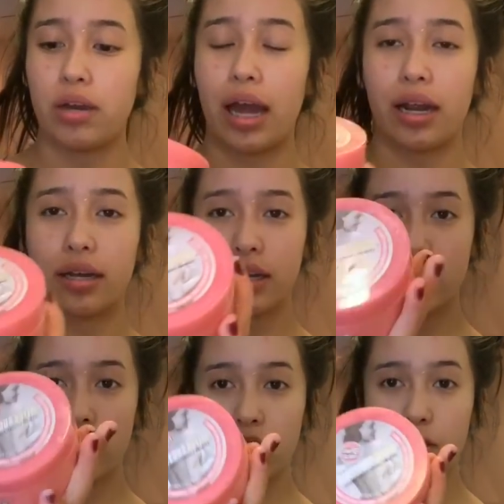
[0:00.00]
gotta
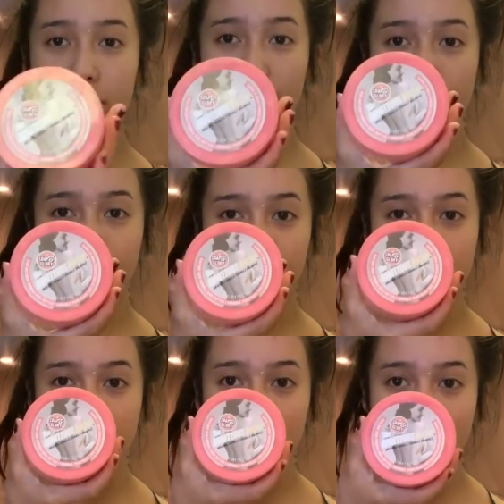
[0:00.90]
get
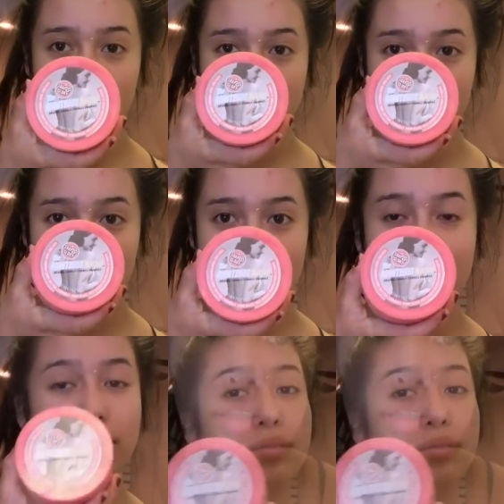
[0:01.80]
yourself some of this.